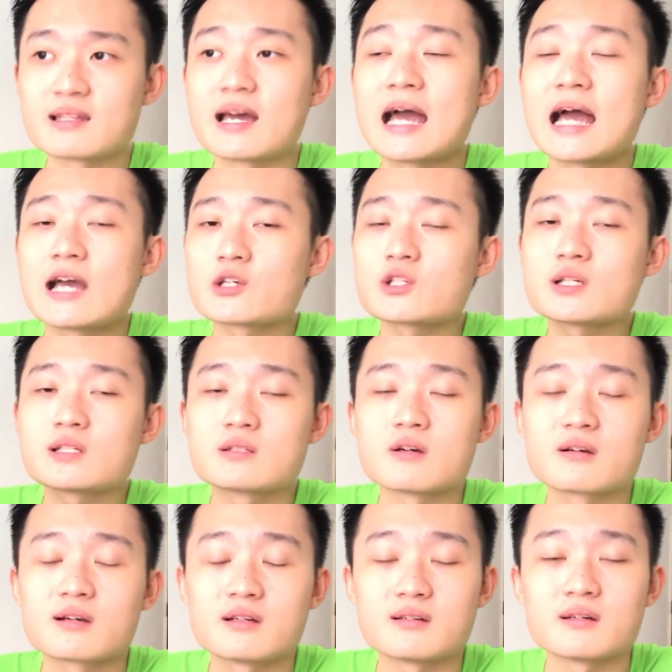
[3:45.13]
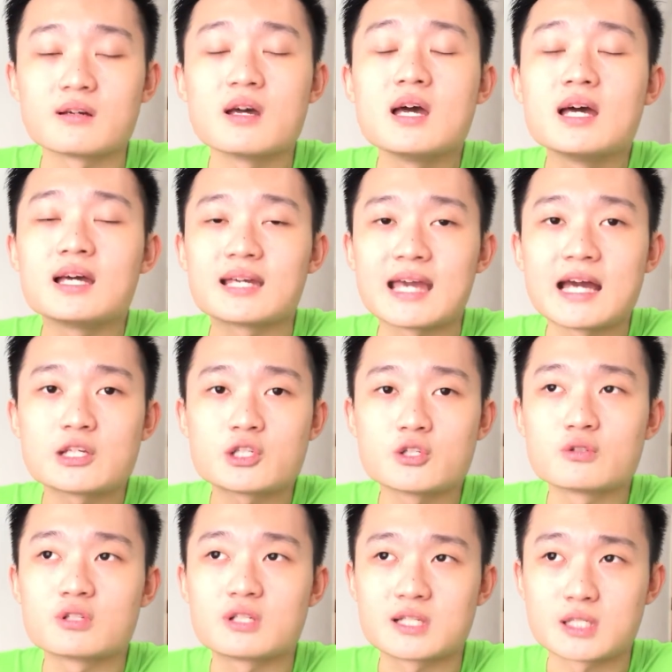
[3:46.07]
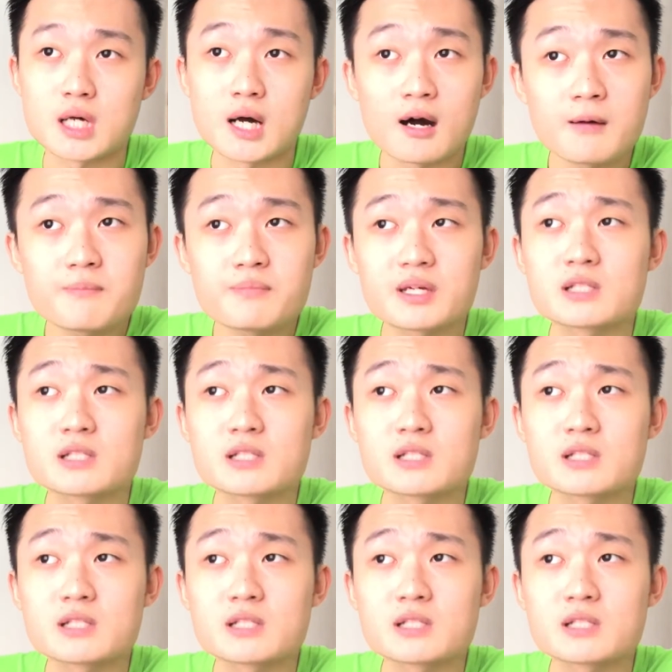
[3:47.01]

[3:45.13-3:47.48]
The hashtag is not gonna get you to the top